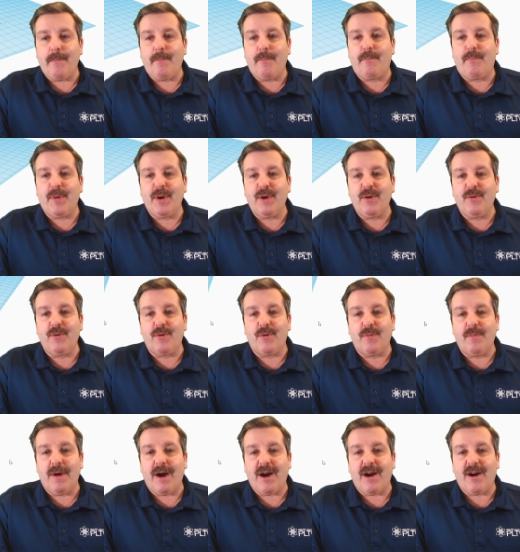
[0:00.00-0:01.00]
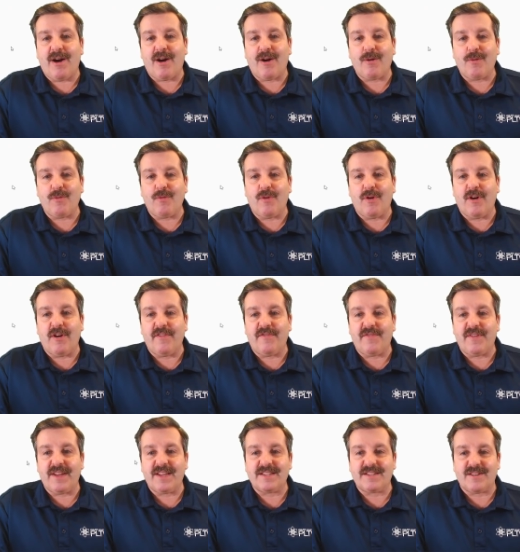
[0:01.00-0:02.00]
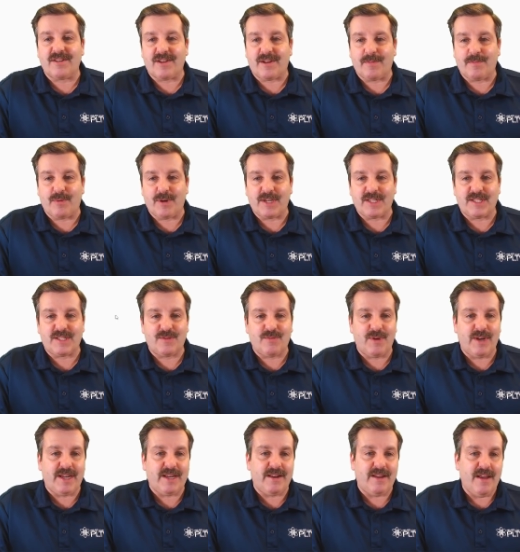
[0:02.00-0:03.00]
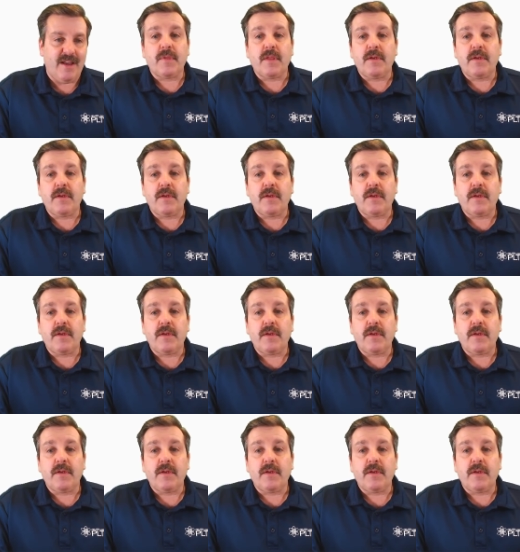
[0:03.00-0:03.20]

boom, our woof is looking pretty sweet.